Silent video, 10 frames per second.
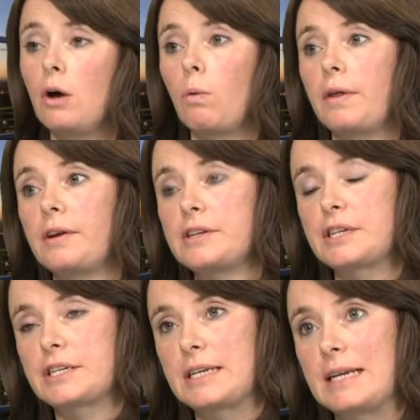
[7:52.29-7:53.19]
whether it's
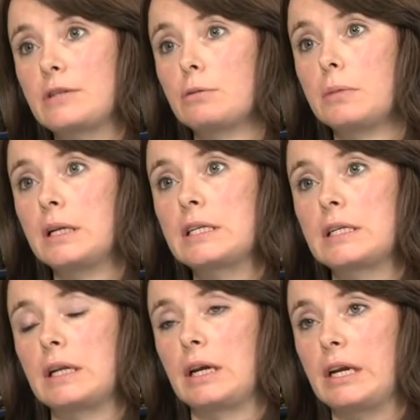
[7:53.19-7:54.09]
a settlement
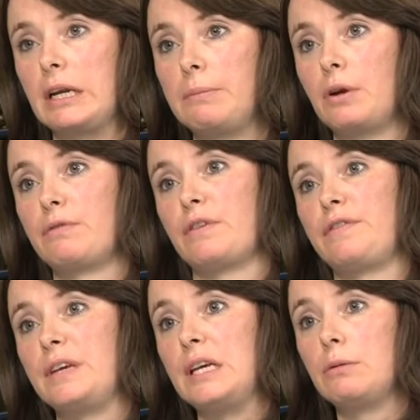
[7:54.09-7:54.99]
and an agreement of a
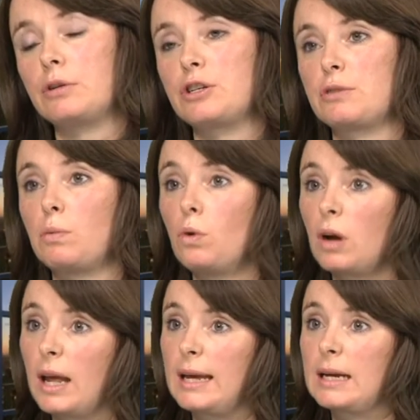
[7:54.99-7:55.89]
fee, which is
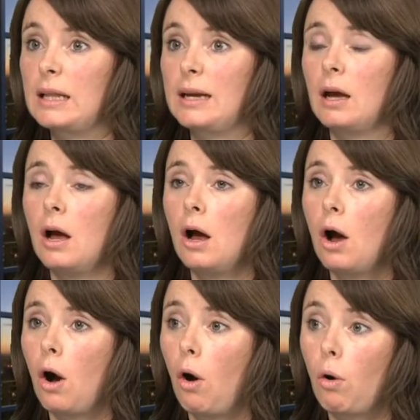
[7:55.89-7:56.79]
more likely,
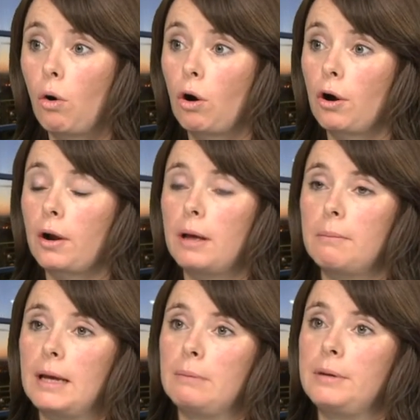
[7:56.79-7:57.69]
or it
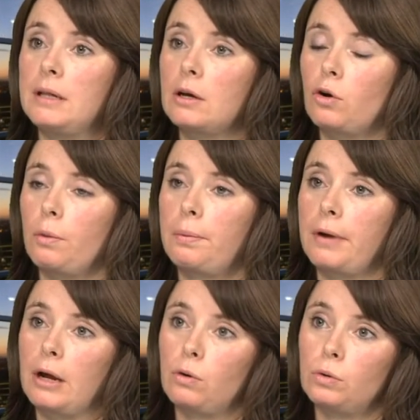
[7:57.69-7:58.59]
might be the
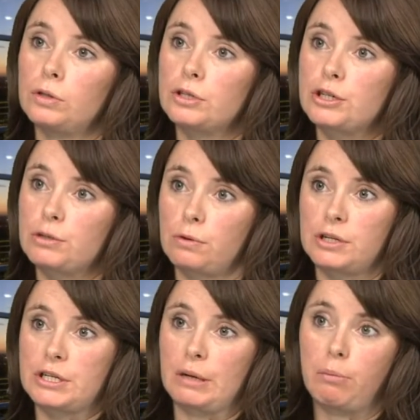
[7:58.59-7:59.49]
copyright holder just
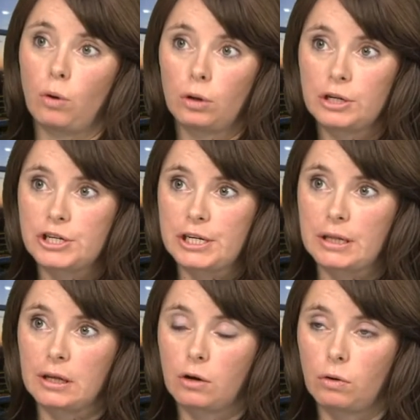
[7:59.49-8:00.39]
wants an apology and the